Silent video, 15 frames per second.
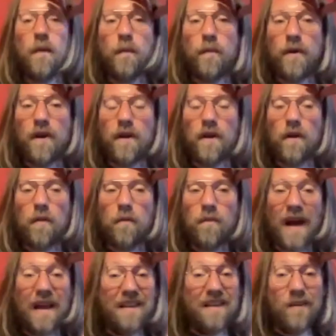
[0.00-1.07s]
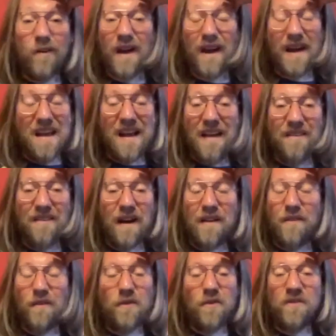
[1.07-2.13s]
But I
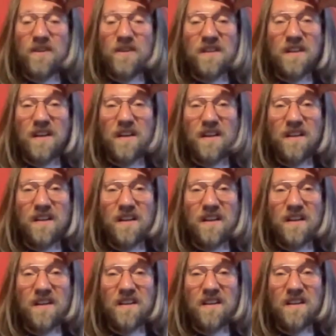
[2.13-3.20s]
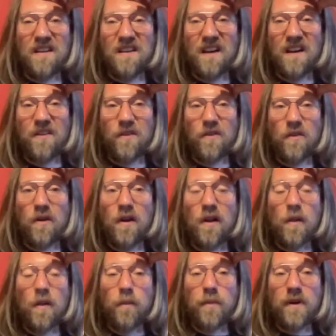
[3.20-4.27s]
don't know, Tanya. I don't know.
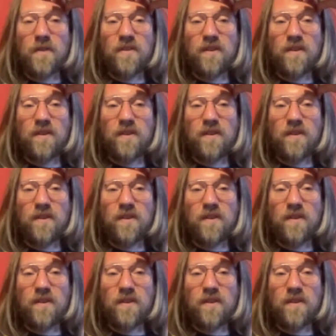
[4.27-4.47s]
But